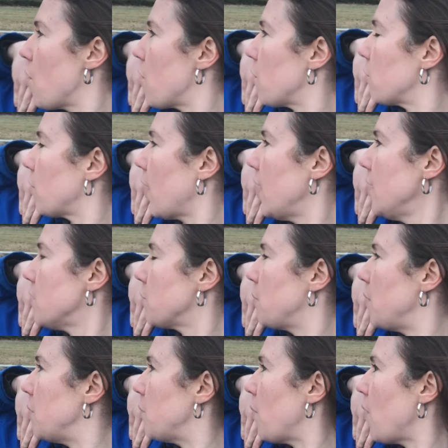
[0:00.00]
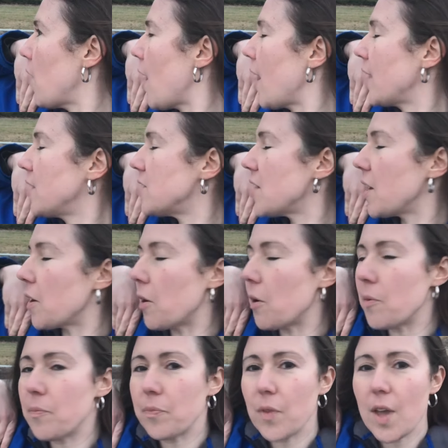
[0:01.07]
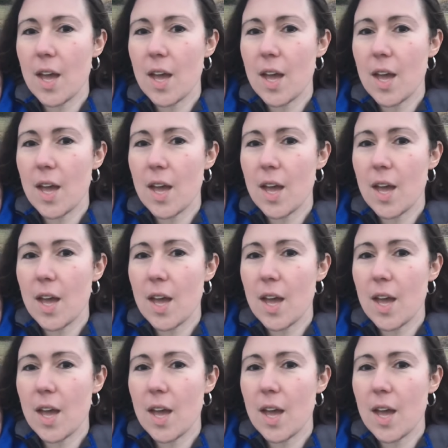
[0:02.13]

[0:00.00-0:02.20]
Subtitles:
the right, we will exhale.